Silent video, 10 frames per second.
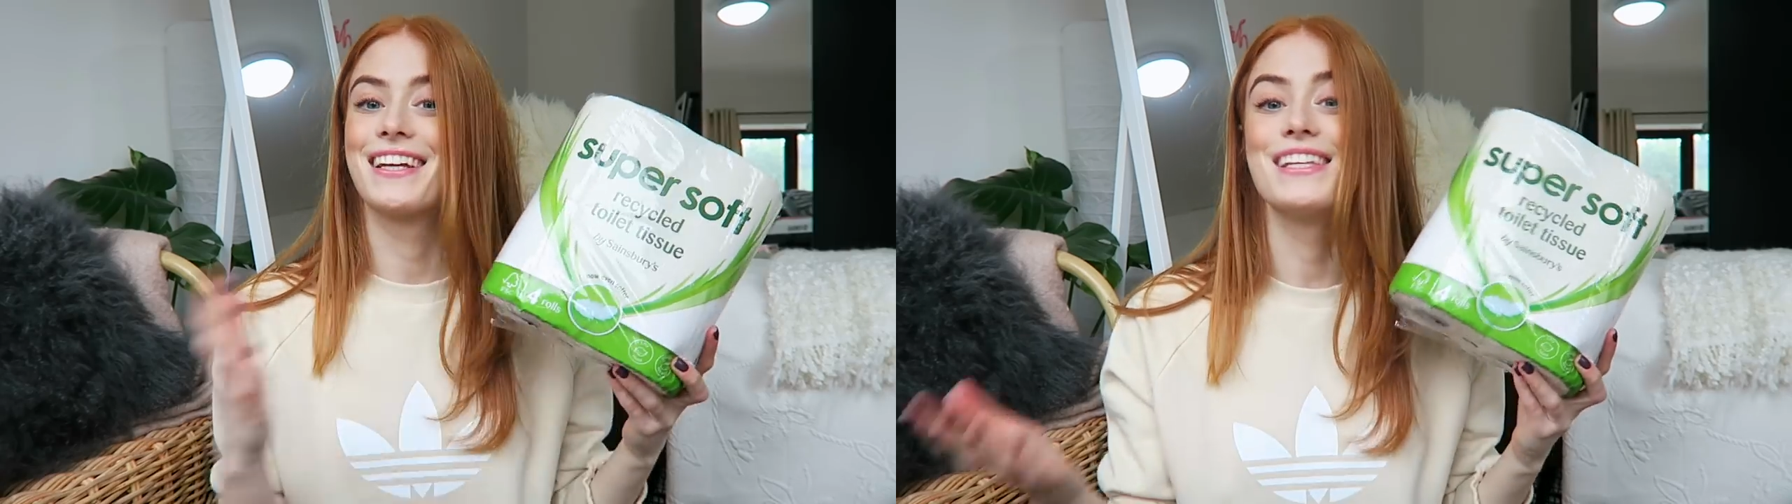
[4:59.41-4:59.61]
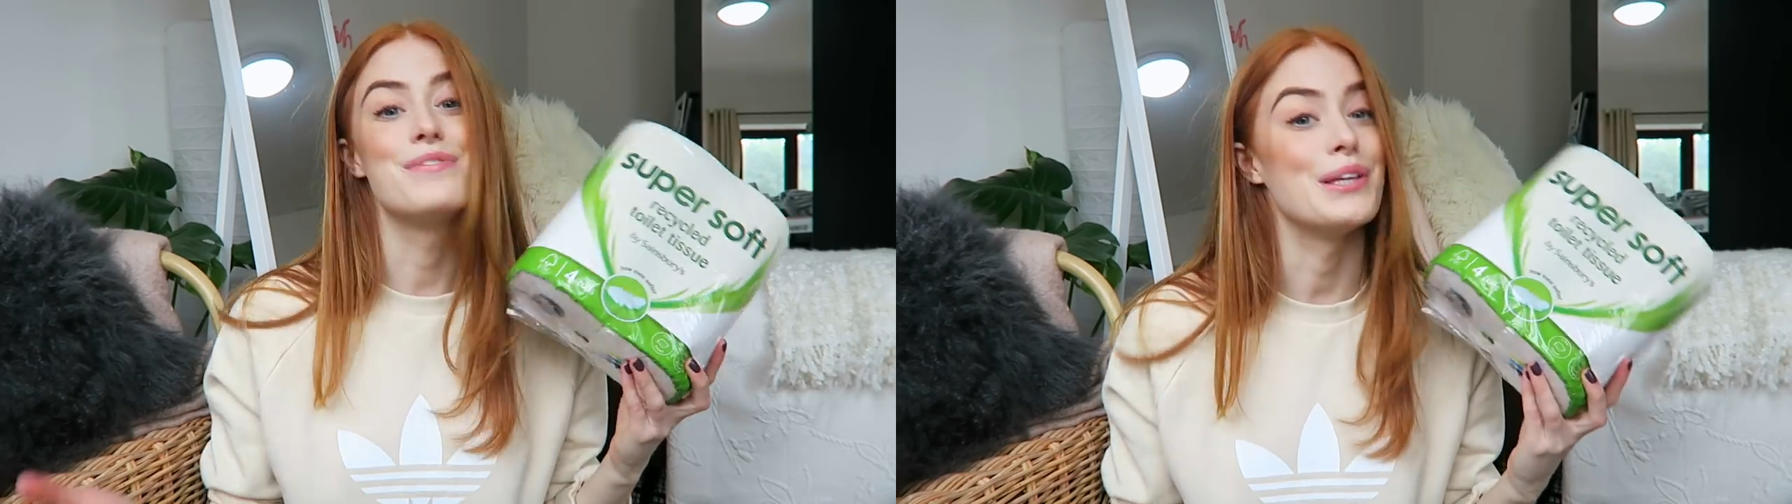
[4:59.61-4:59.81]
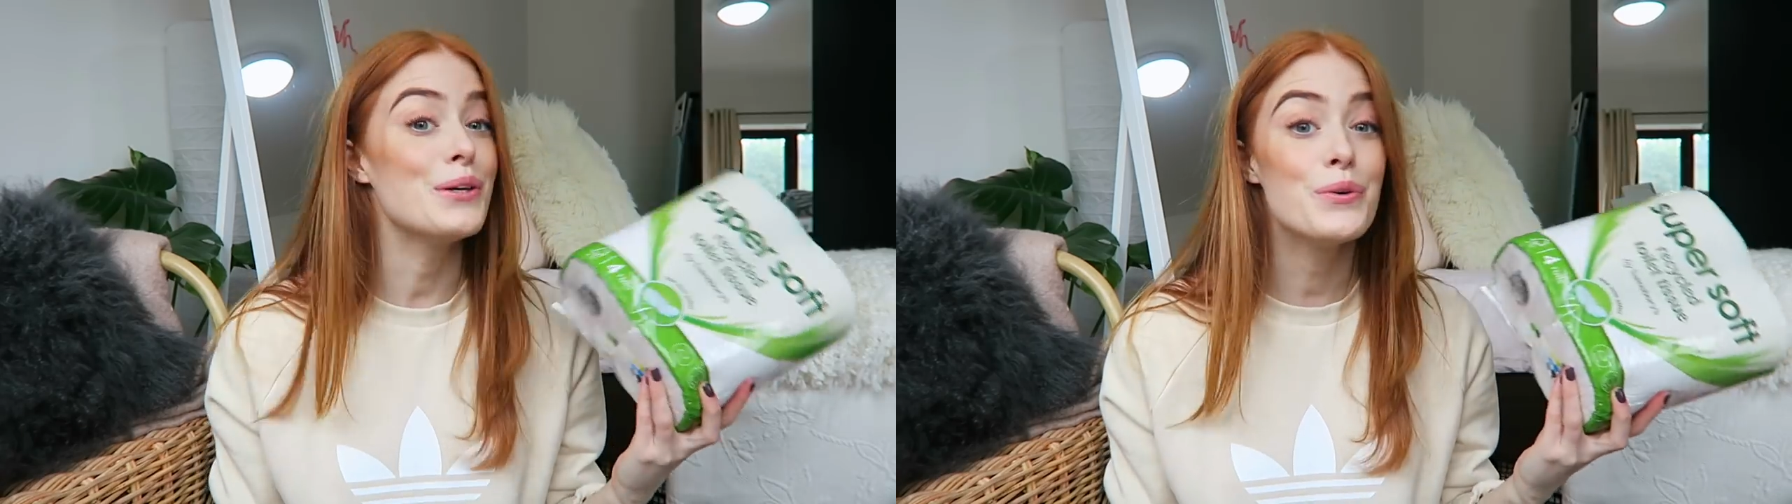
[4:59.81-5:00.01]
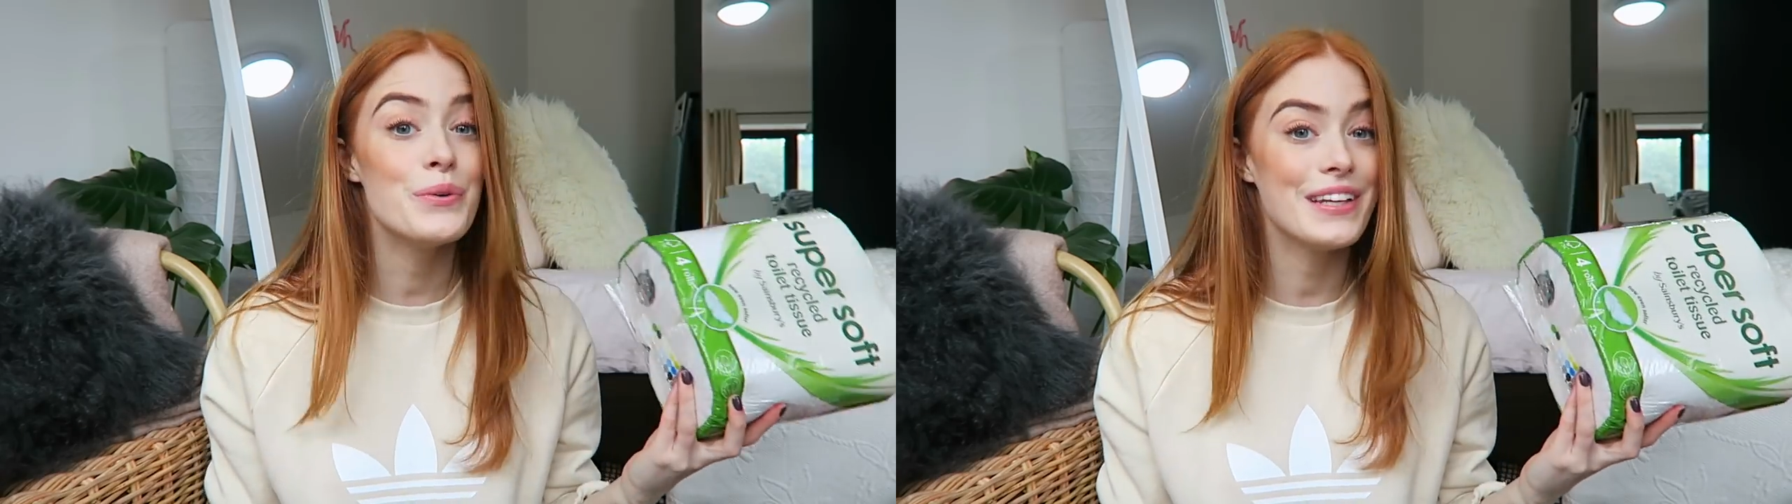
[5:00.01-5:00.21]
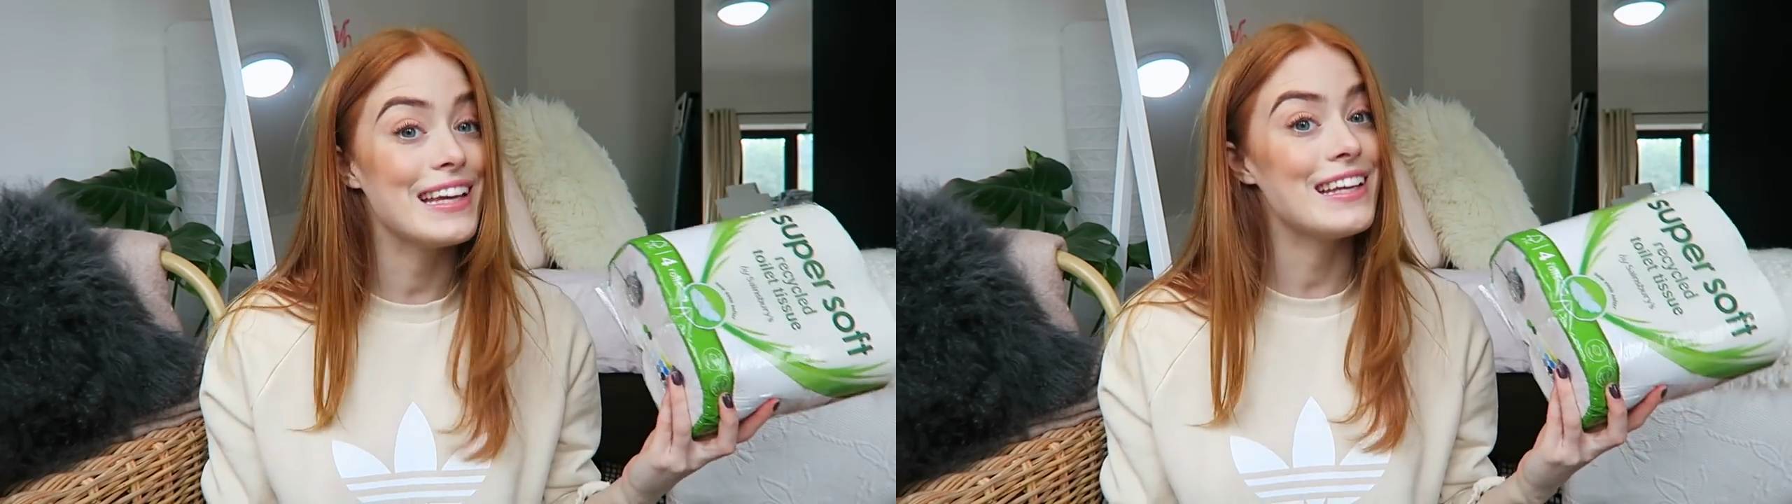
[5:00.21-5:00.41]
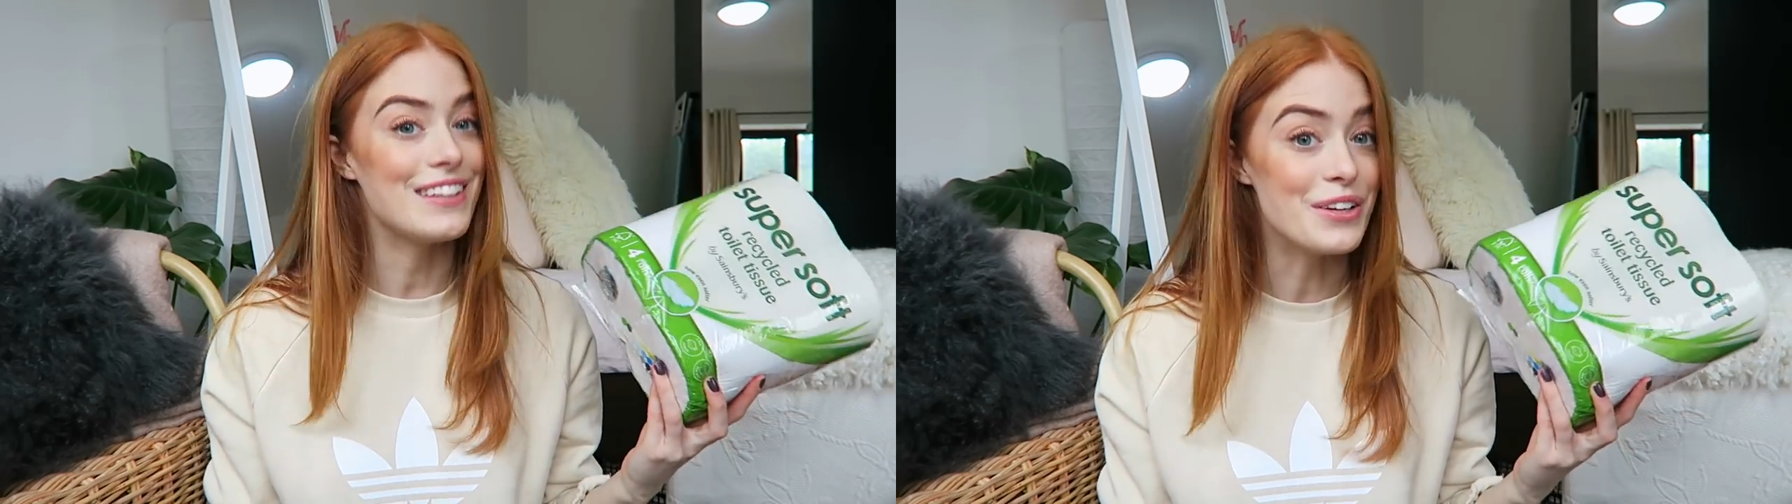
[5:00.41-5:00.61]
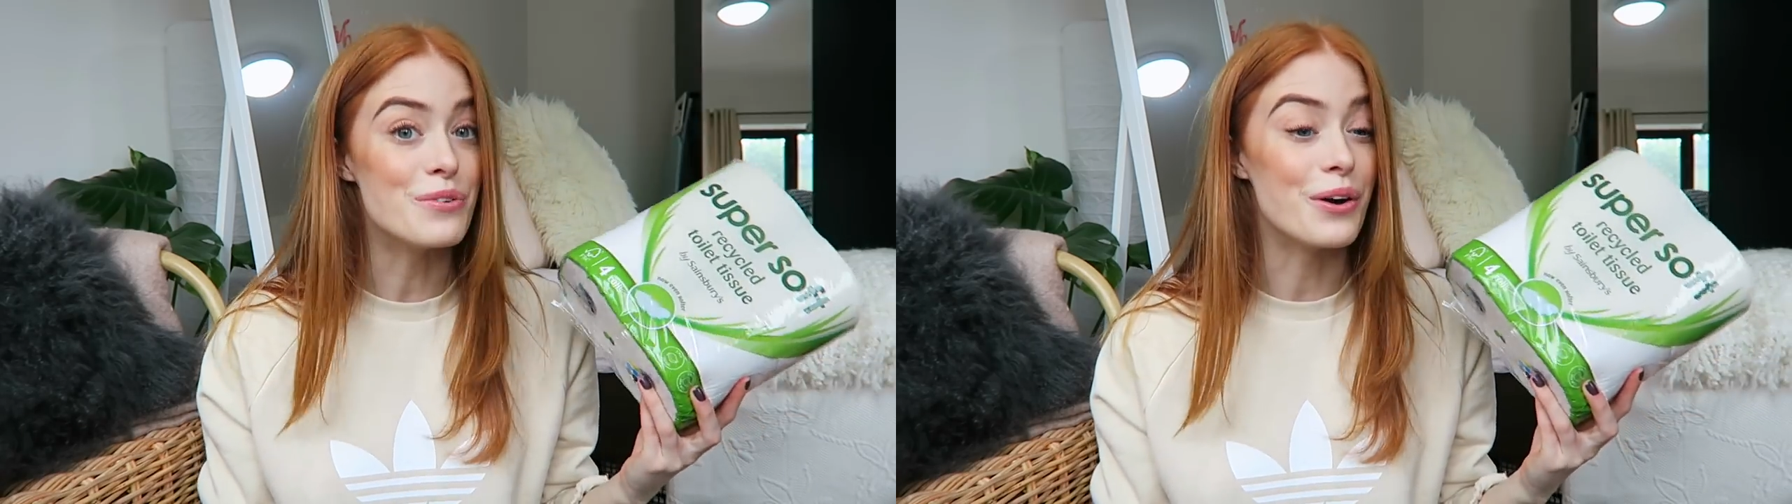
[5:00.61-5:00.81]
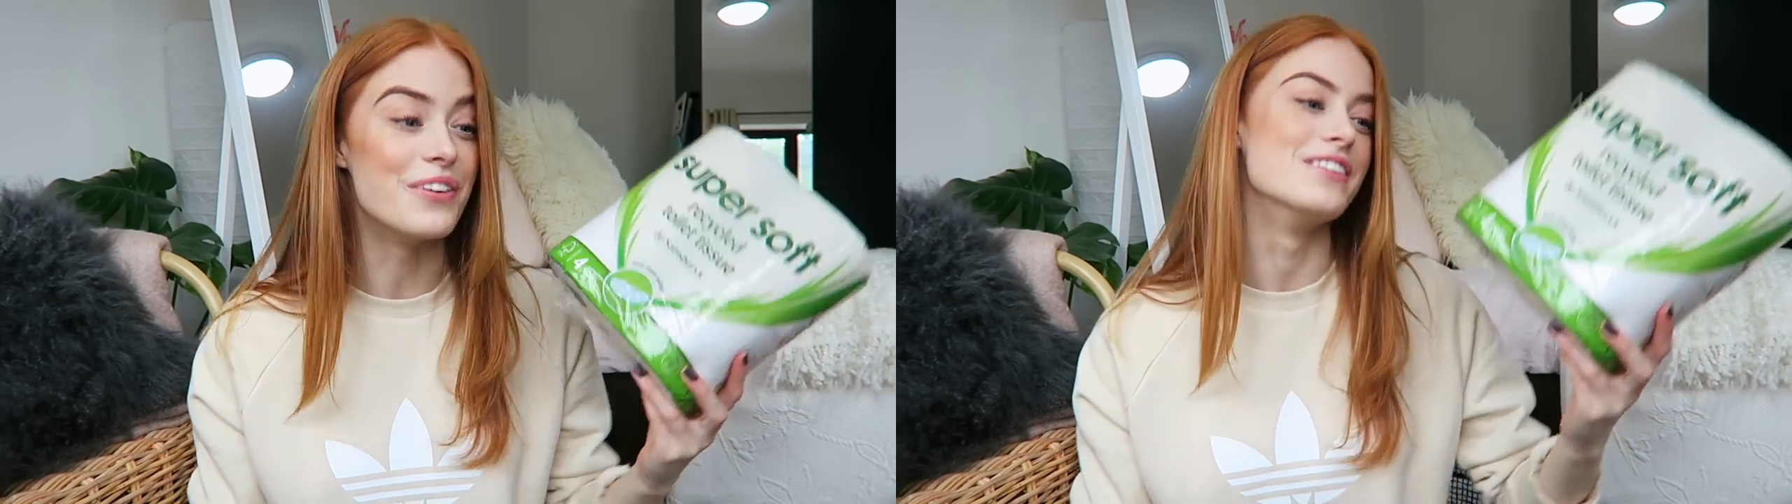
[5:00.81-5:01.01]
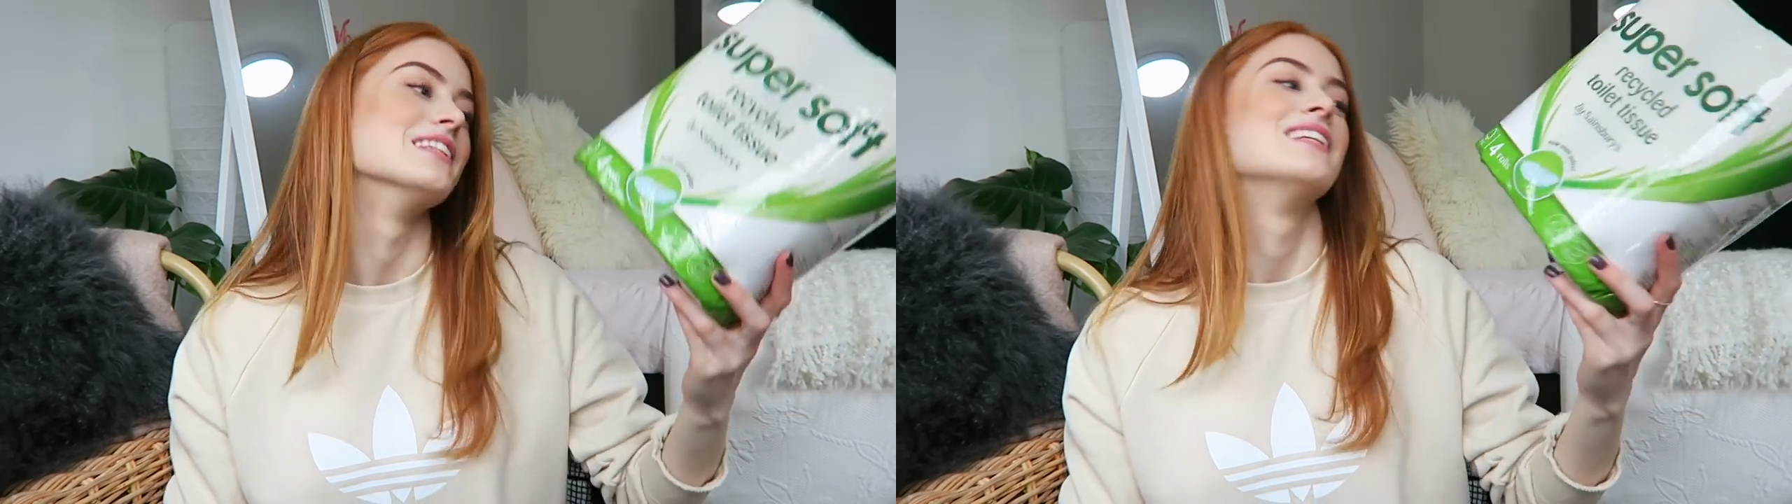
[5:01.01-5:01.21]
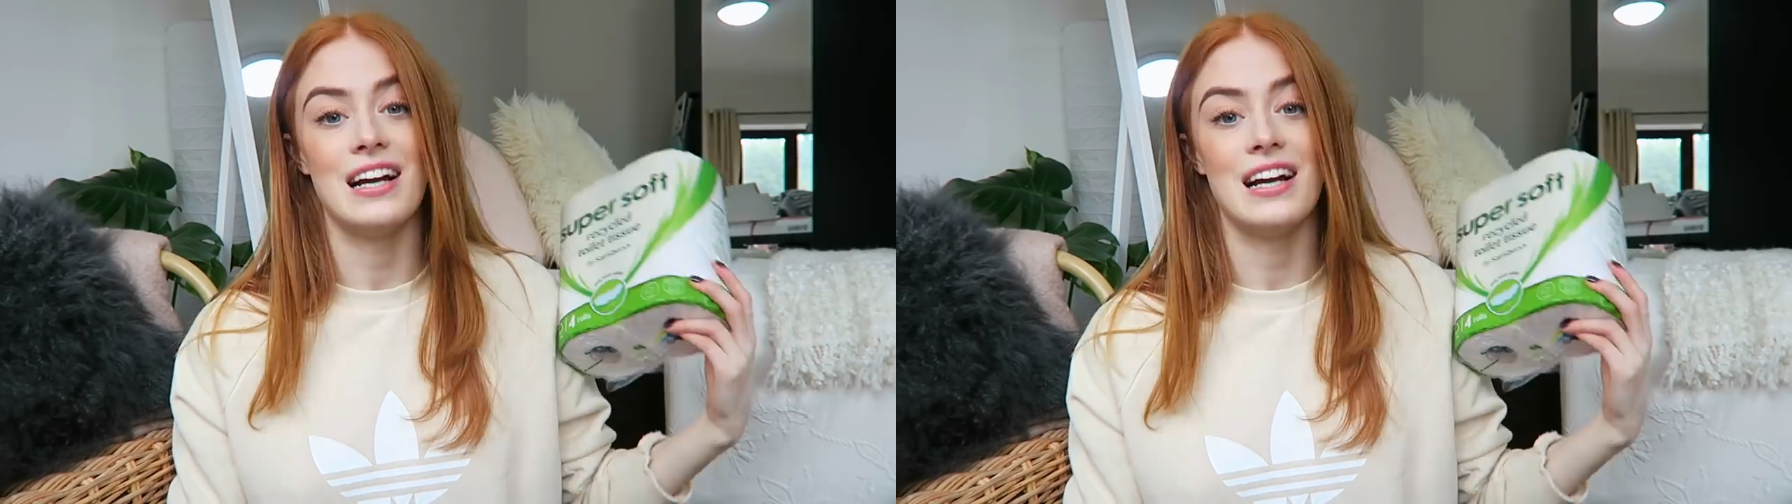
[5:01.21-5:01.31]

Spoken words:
because we all need loo roll.